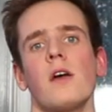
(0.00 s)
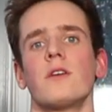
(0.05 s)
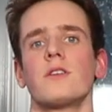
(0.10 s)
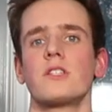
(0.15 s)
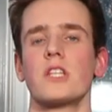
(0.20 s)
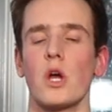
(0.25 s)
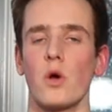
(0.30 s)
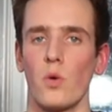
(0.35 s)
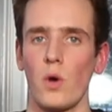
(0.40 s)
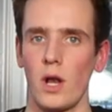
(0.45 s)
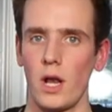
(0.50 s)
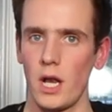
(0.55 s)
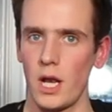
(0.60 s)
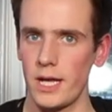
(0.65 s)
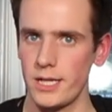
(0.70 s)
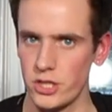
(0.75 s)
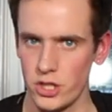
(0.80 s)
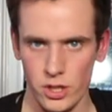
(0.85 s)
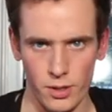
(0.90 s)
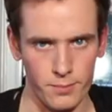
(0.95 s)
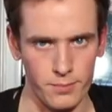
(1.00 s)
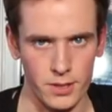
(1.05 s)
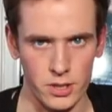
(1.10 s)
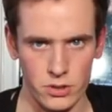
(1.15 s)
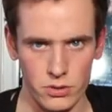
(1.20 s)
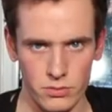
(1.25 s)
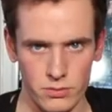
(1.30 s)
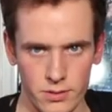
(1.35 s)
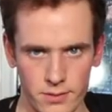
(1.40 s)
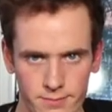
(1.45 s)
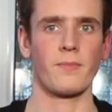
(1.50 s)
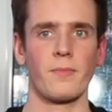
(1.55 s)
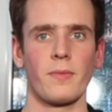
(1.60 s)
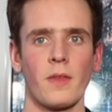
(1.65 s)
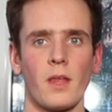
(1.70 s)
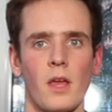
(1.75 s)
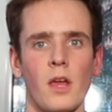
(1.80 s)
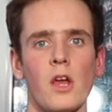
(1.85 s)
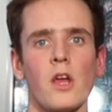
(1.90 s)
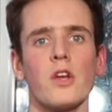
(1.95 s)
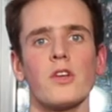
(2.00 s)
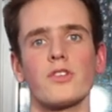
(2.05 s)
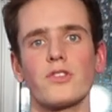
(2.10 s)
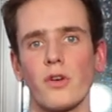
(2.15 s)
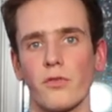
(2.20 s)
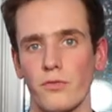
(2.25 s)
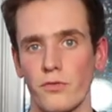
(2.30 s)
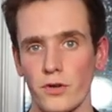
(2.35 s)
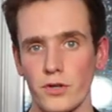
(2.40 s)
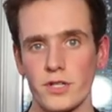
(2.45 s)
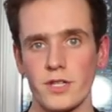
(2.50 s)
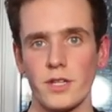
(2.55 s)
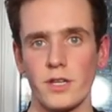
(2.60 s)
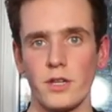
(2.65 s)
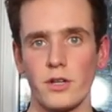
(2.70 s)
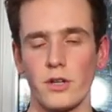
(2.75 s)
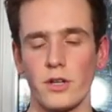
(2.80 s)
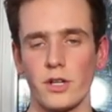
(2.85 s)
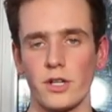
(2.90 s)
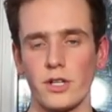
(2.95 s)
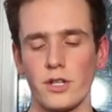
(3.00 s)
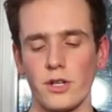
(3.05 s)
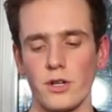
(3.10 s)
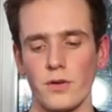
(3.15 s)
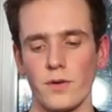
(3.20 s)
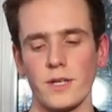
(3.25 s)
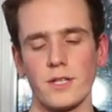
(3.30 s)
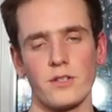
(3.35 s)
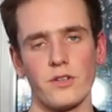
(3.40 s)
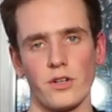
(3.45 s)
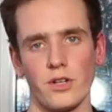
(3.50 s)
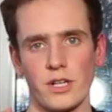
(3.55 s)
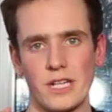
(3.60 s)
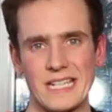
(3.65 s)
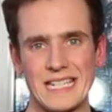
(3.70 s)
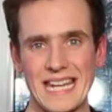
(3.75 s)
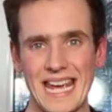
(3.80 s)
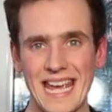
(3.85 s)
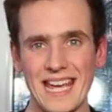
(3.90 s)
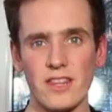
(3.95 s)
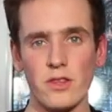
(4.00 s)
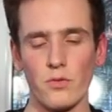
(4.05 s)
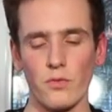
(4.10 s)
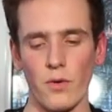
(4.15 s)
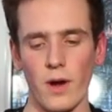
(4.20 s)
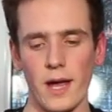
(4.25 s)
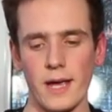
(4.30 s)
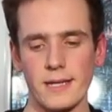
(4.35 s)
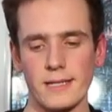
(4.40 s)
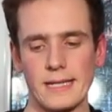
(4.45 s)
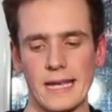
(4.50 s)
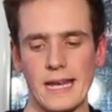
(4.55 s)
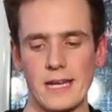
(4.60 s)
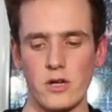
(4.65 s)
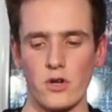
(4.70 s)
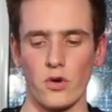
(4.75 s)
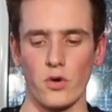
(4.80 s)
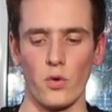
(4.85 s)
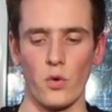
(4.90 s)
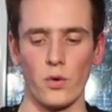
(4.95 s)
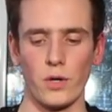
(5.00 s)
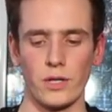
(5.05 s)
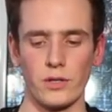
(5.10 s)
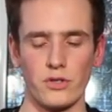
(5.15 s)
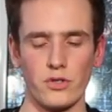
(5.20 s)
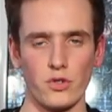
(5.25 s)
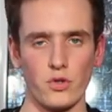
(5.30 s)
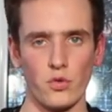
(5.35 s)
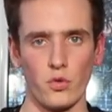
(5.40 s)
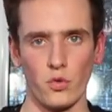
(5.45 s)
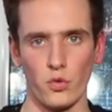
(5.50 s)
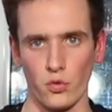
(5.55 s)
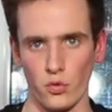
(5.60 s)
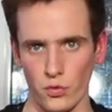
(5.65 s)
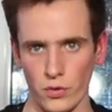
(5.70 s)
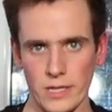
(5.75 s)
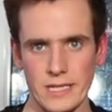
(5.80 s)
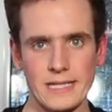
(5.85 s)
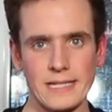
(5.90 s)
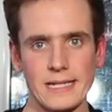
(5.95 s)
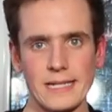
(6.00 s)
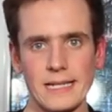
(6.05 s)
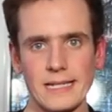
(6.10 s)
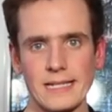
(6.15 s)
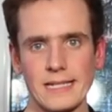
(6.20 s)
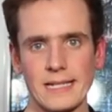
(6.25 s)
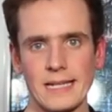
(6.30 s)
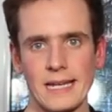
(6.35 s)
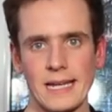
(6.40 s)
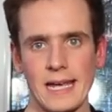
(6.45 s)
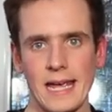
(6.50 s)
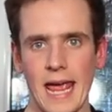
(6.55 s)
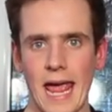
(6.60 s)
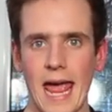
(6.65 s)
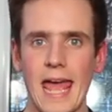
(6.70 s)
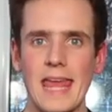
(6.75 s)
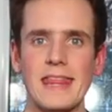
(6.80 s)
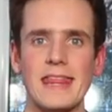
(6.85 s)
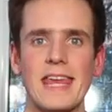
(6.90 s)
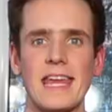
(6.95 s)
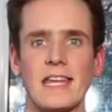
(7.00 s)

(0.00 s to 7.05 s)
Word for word: So let's jump into it. So first thing you're gonna do is you're gonna take the rice and you're going to rinse it and